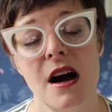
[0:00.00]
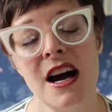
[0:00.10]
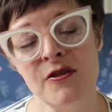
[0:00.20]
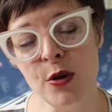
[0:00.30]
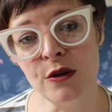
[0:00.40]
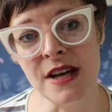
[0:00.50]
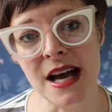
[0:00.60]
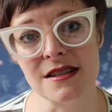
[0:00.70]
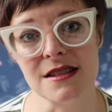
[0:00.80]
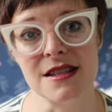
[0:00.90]
I've moved
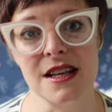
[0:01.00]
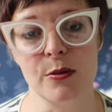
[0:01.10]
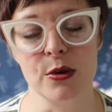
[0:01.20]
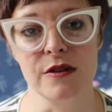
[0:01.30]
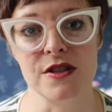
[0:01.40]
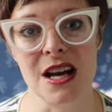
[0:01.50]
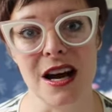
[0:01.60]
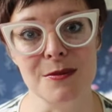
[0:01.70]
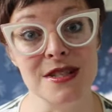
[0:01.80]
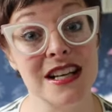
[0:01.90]
houses a number of
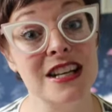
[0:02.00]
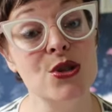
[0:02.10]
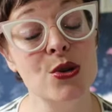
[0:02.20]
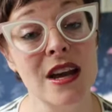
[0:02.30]
times and I do